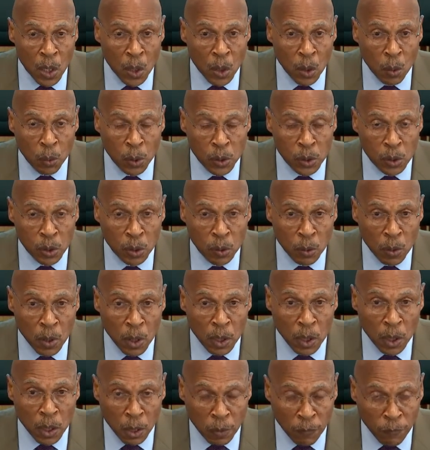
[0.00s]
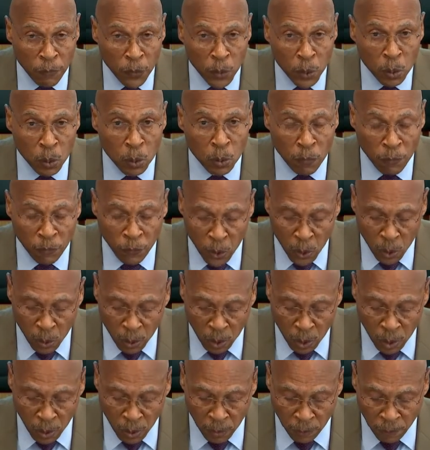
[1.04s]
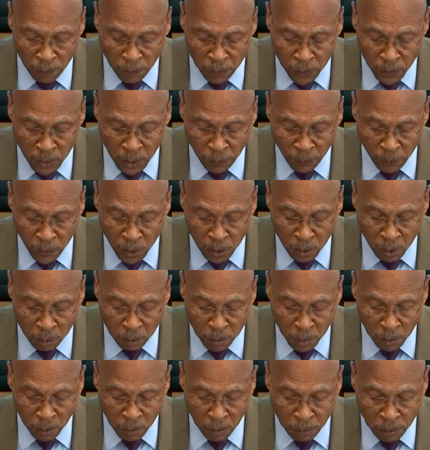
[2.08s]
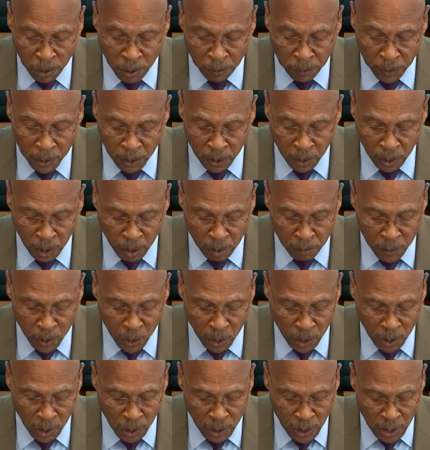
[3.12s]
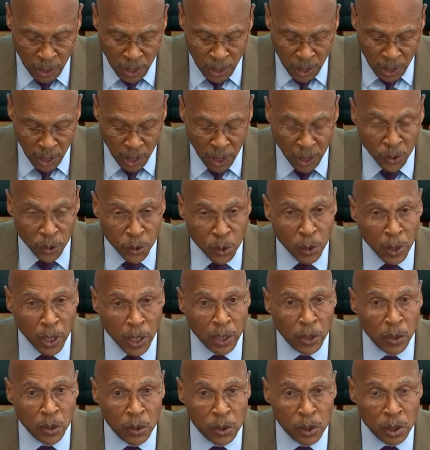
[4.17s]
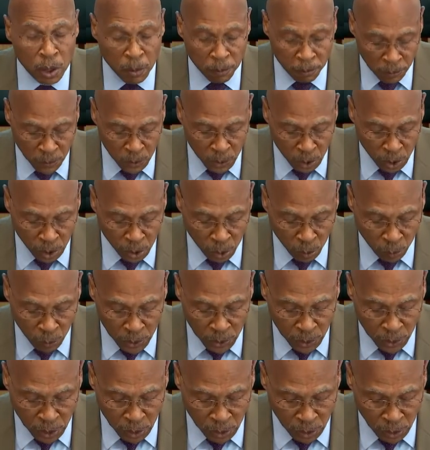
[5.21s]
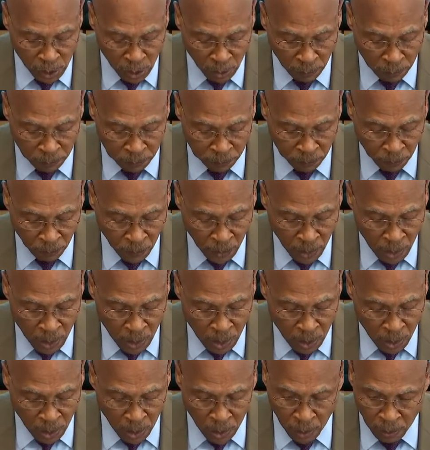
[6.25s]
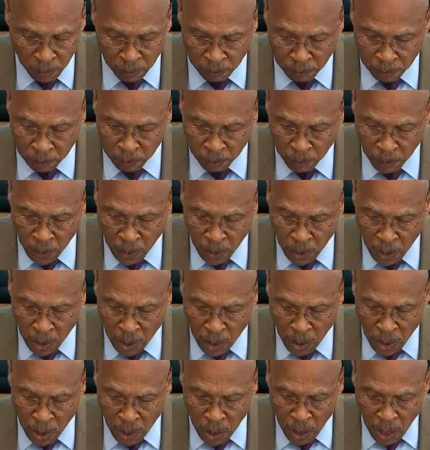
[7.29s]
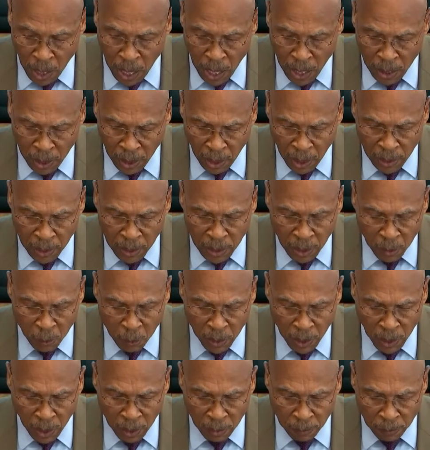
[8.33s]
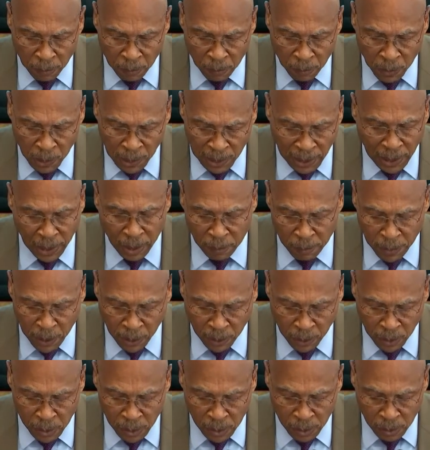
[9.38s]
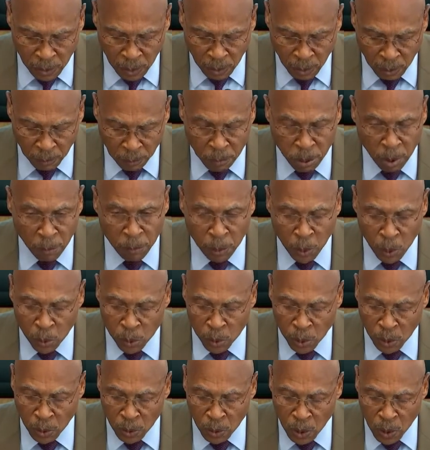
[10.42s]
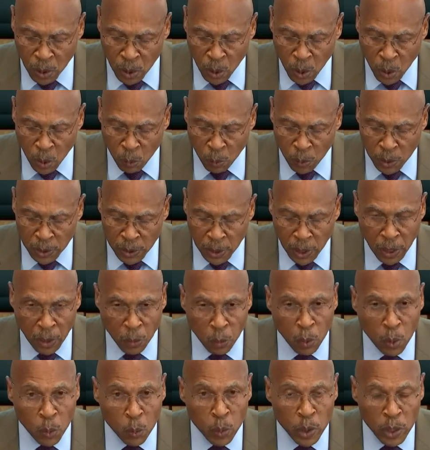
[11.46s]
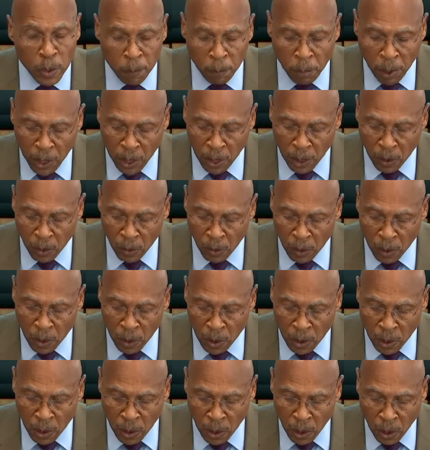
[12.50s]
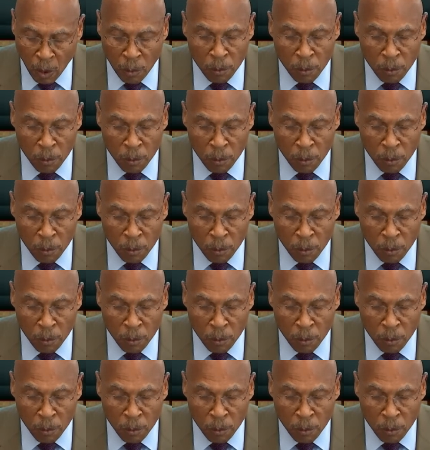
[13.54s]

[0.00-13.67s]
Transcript: was to get food for the vulnerable people in the community and to handle some situations there. I think what I like about this proposal was that when we pair our